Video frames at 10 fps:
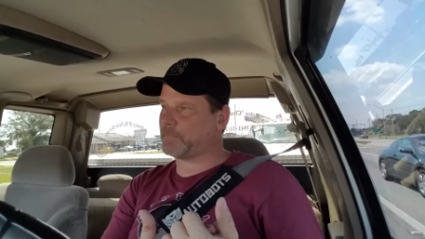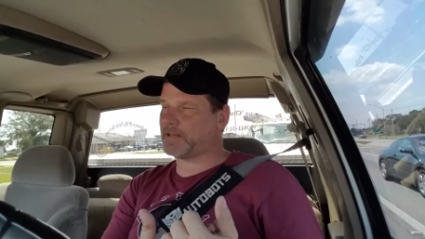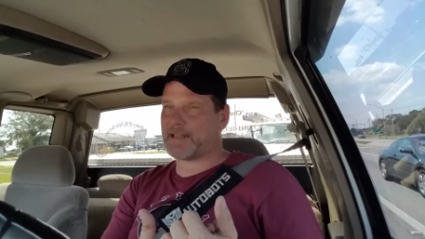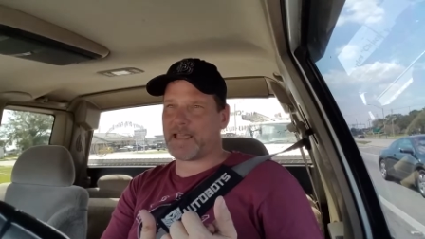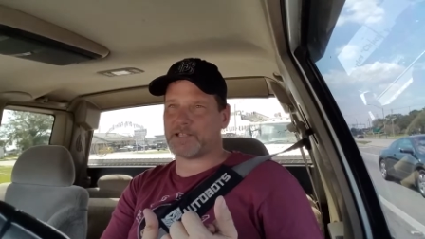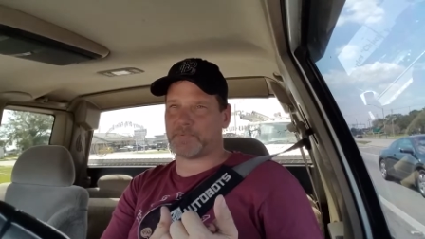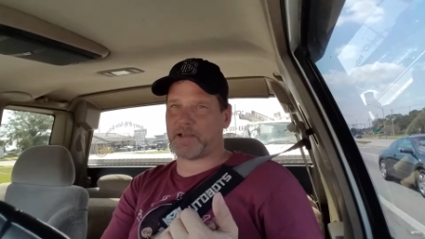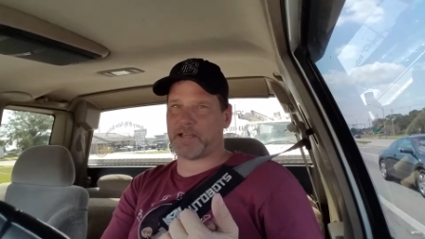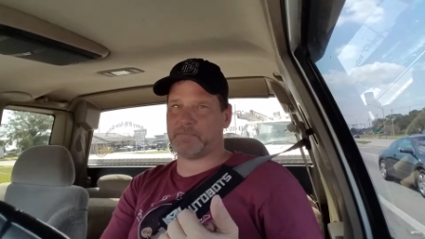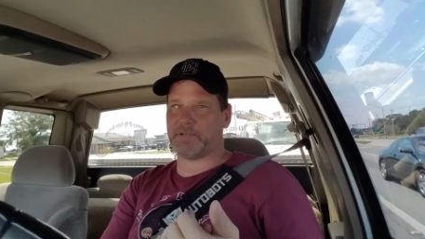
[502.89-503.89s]
My dad's
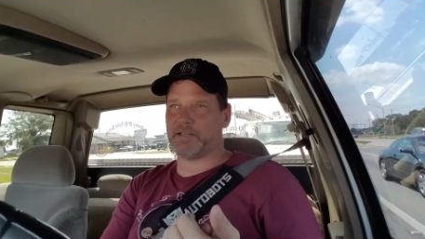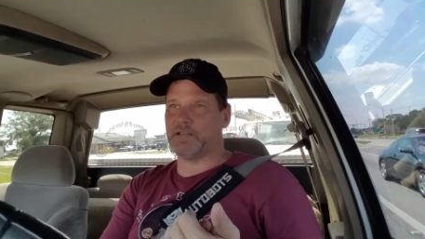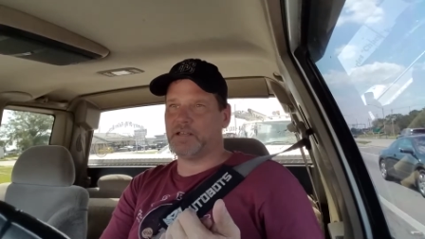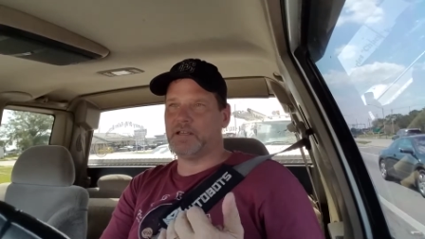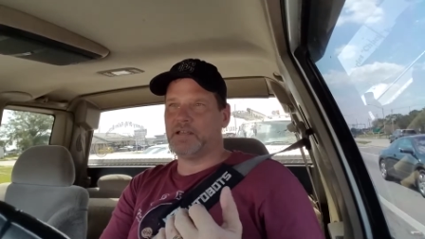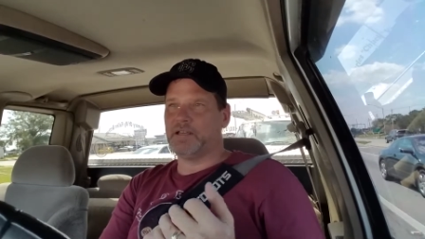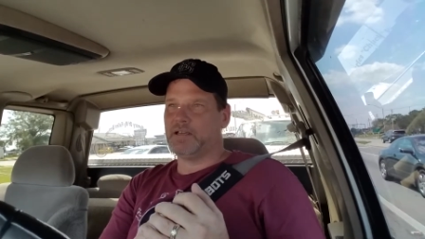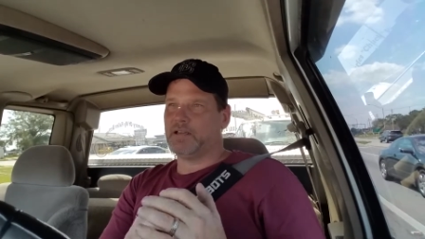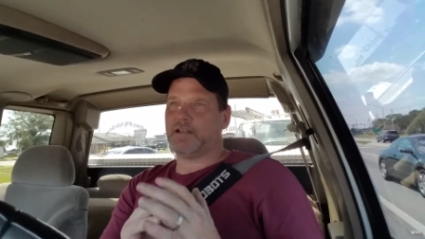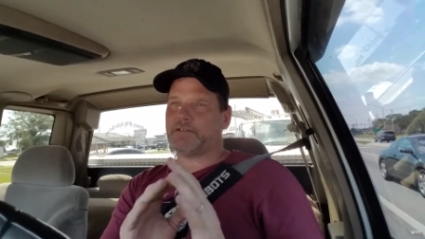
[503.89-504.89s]
behind me,
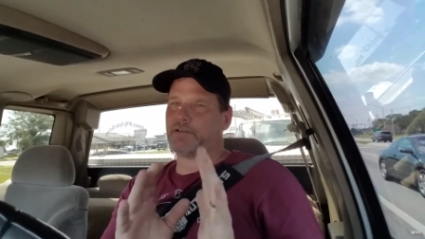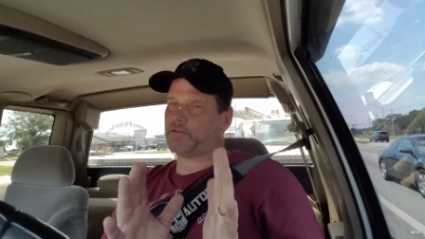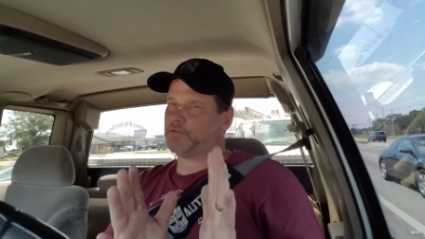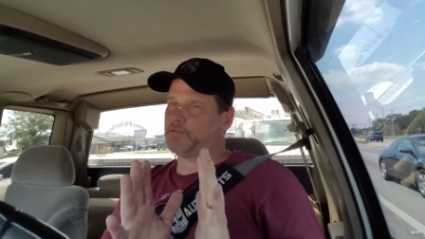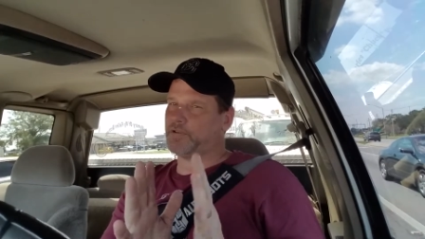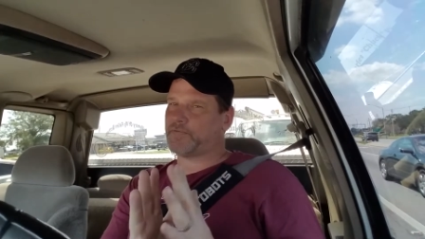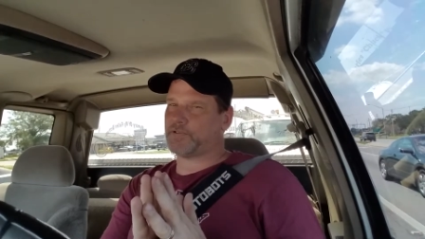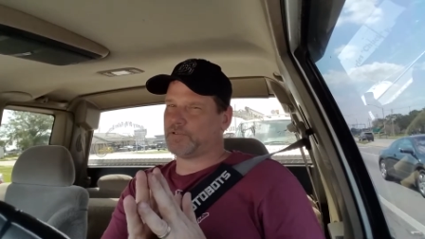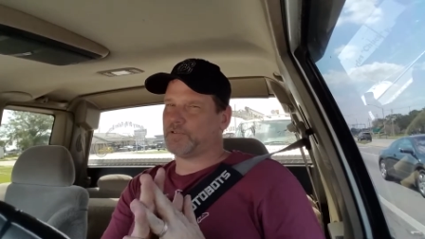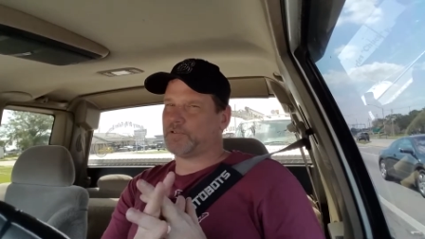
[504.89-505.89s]
and that's a whole new
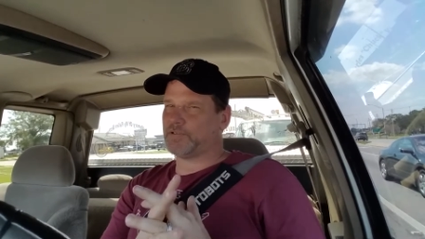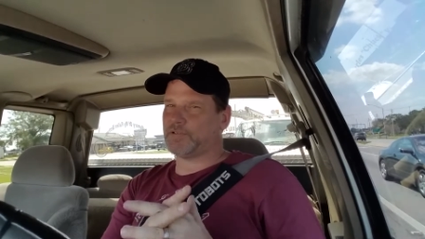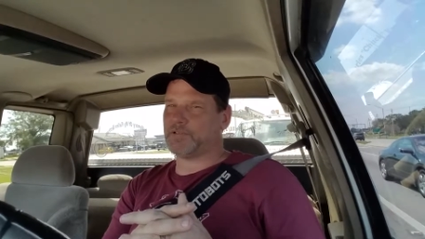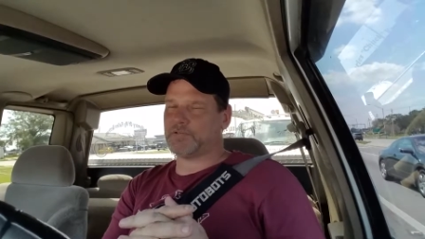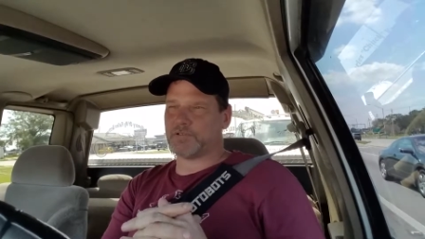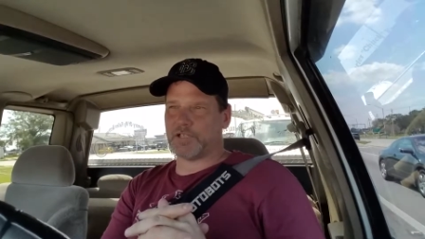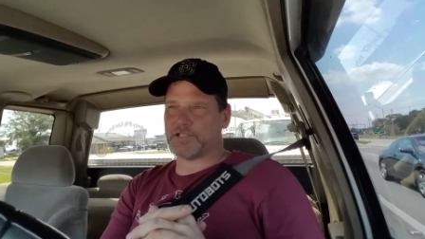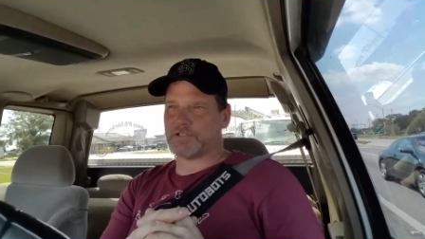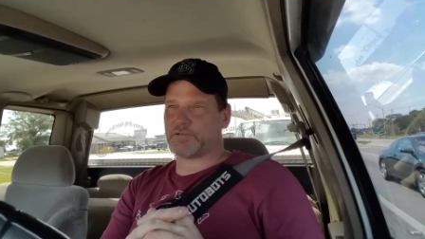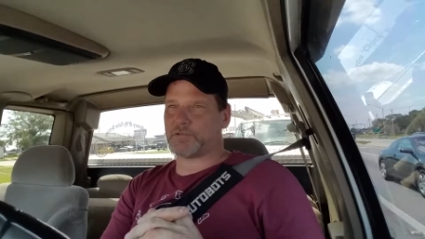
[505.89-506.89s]
different
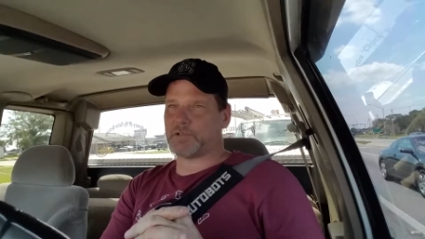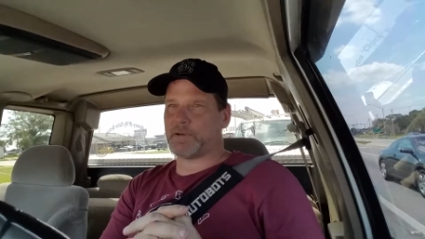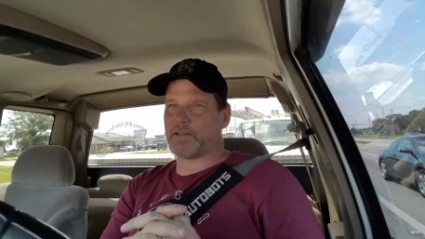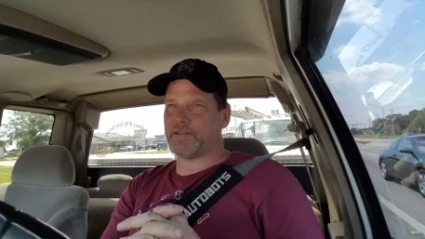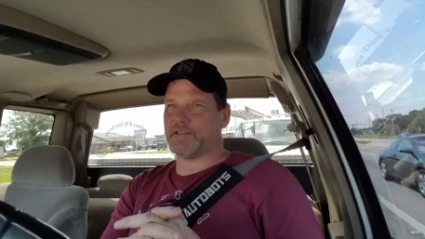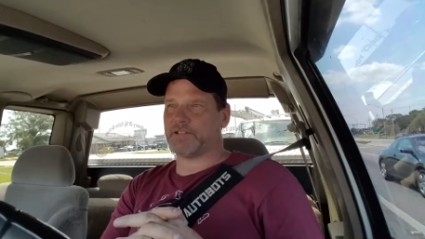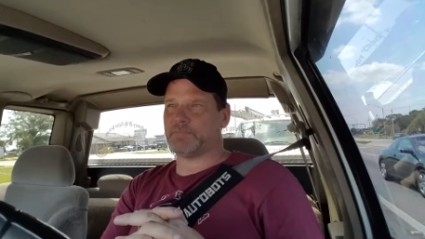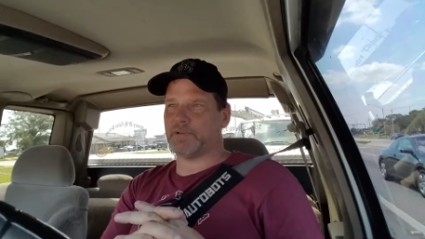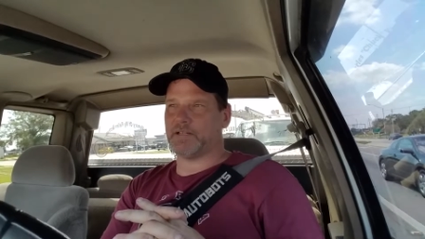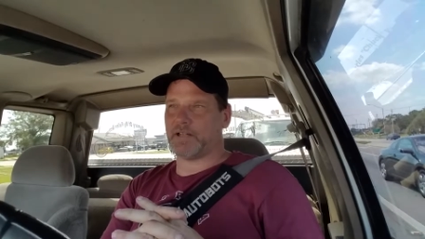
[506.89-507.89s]
religious story about this,
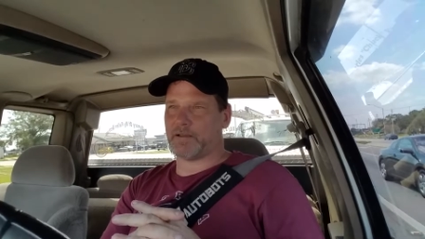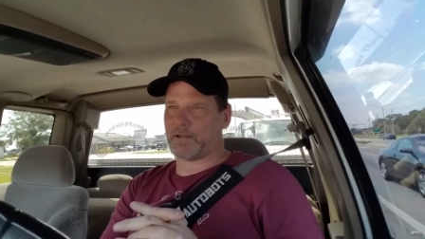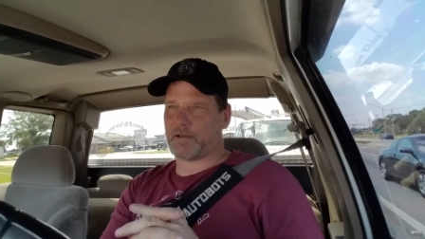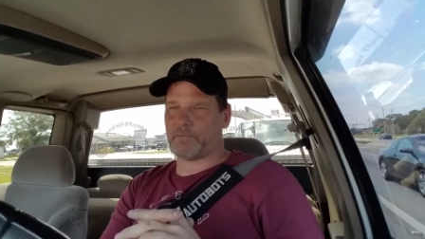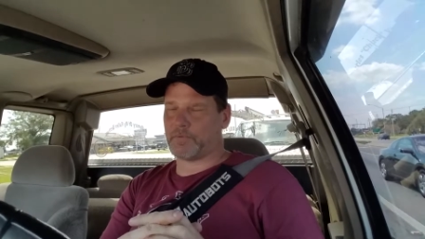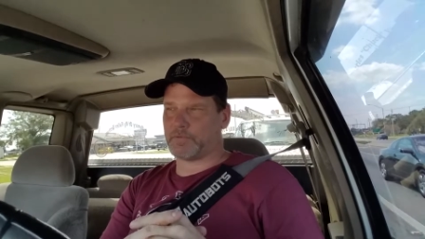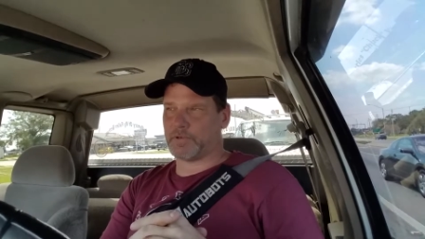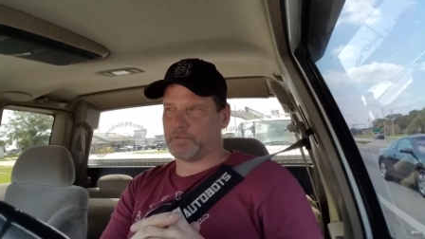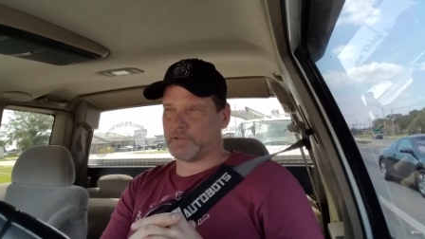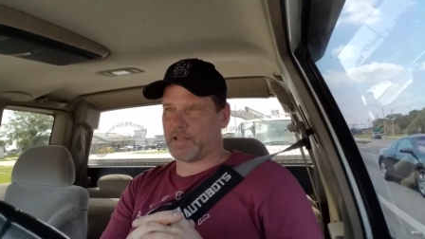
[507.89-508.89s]
but I won't
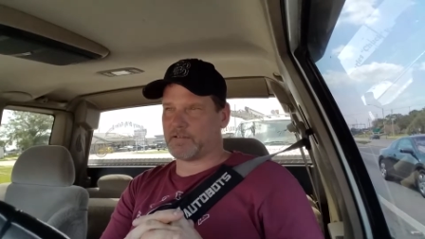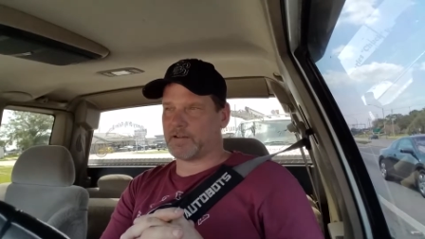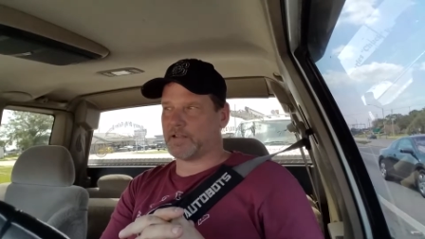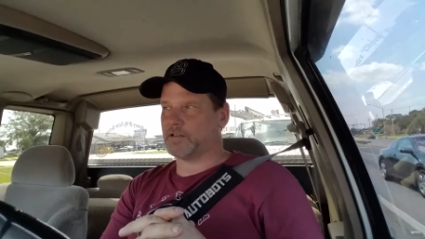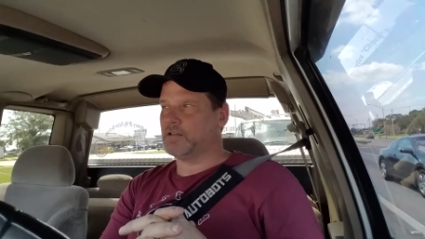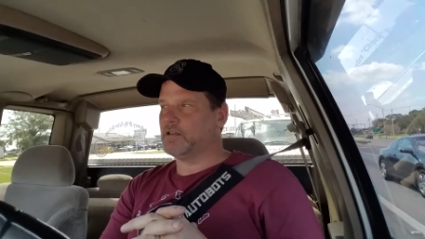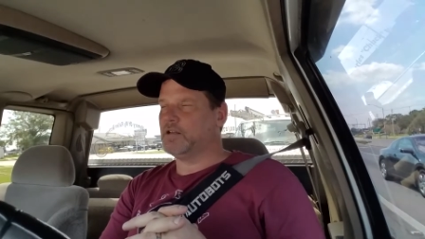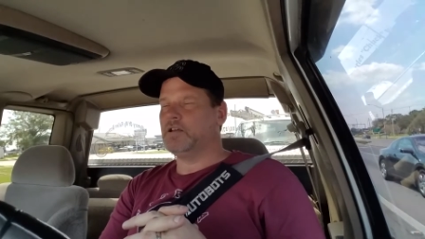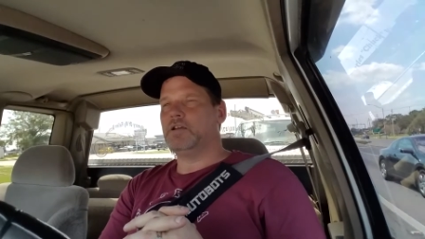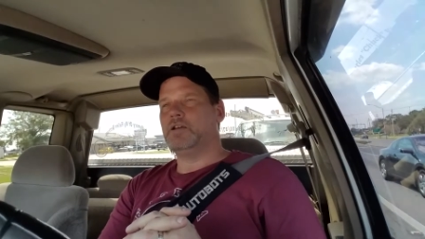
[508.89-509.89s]
go into that right now.
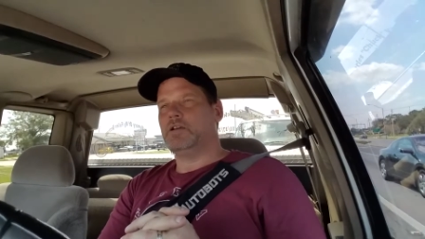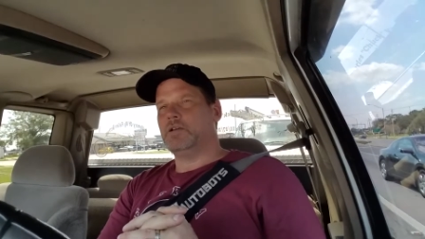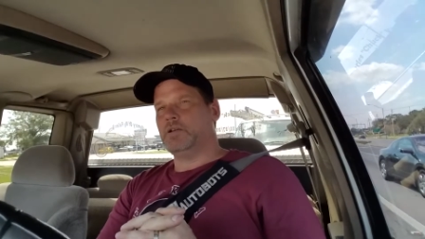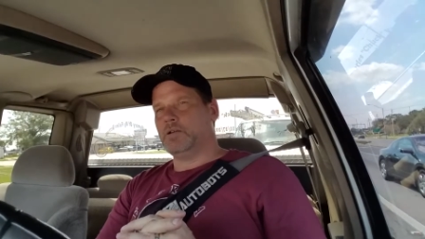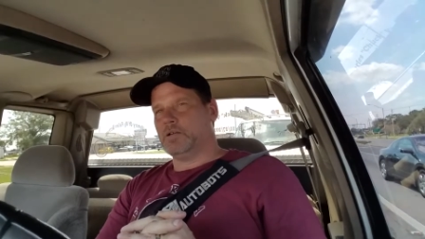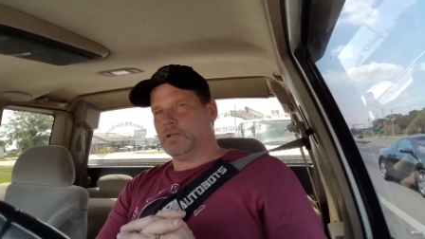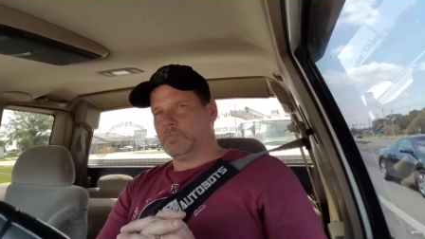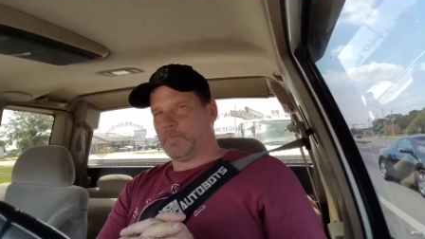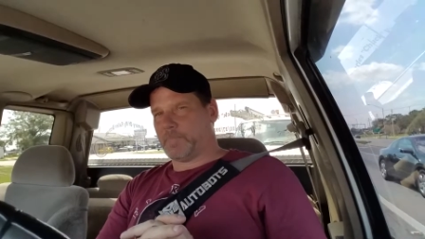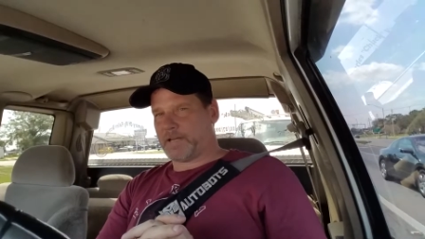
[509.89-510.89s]

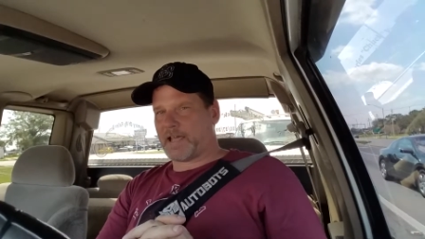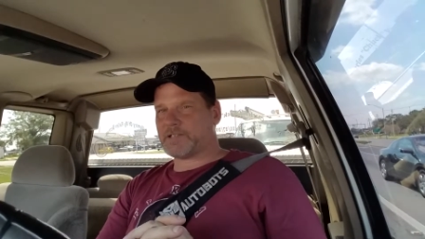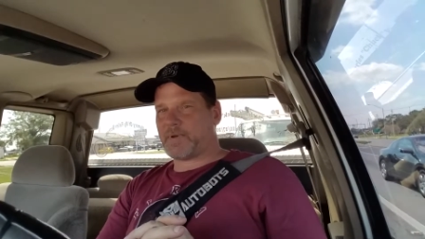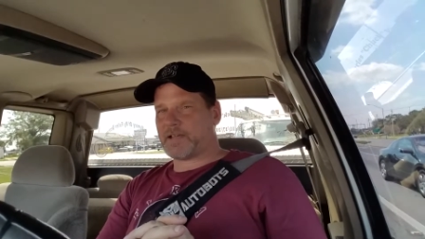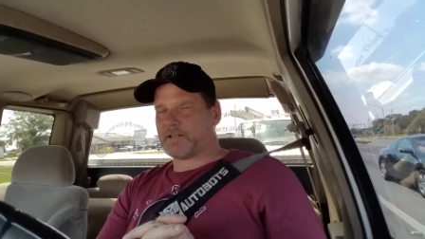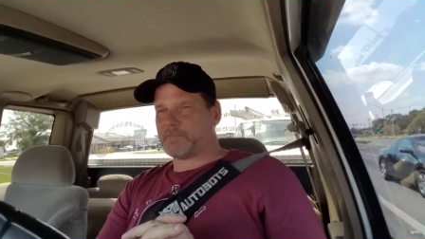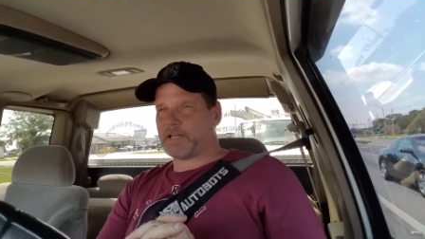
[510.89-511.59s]
But my dad's back there.